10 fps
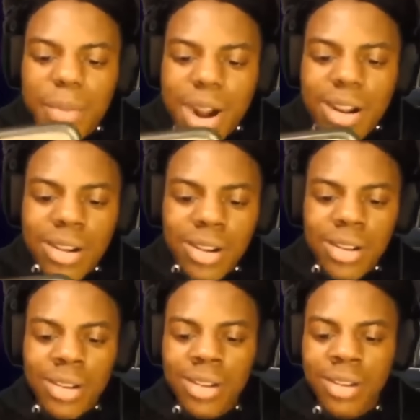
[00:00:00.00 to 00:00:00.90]
me, bro?
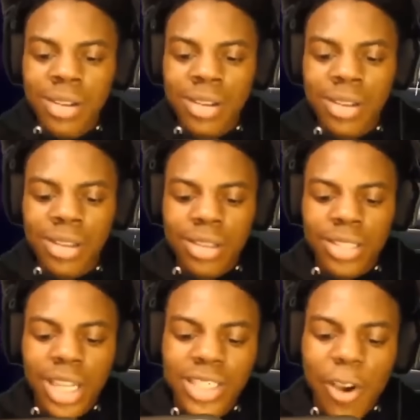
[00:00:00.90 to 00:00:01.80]
Shut up.
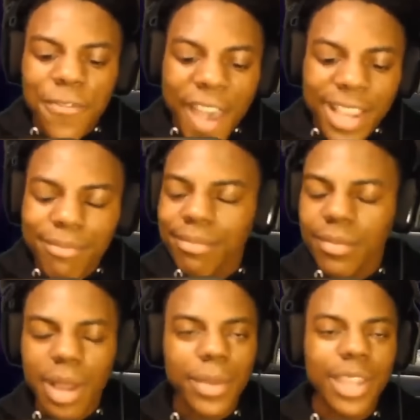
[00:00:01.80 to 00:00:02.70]
Shut your fag.
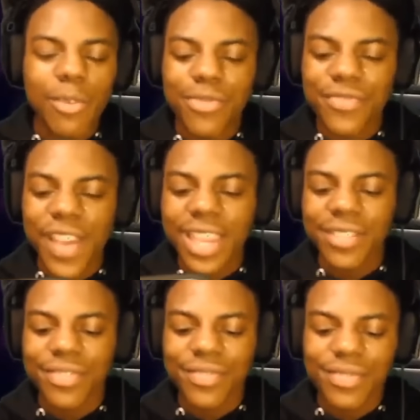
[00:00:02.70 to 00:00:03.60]
I mean, your fake.
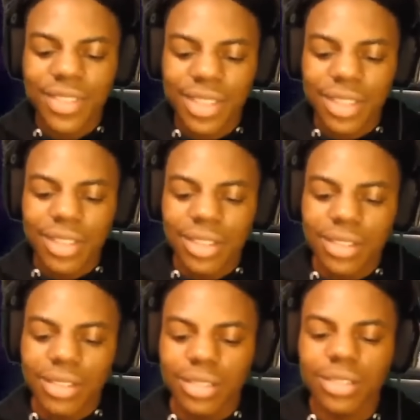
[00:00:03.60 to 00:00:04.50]

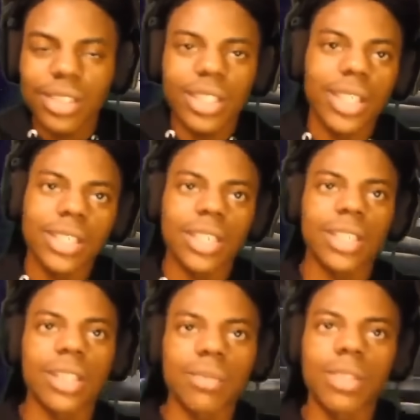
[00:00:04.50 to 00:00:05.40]
I can't say
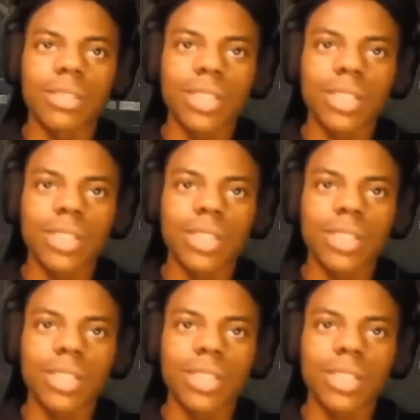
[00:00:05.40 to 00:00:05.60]
that, bro.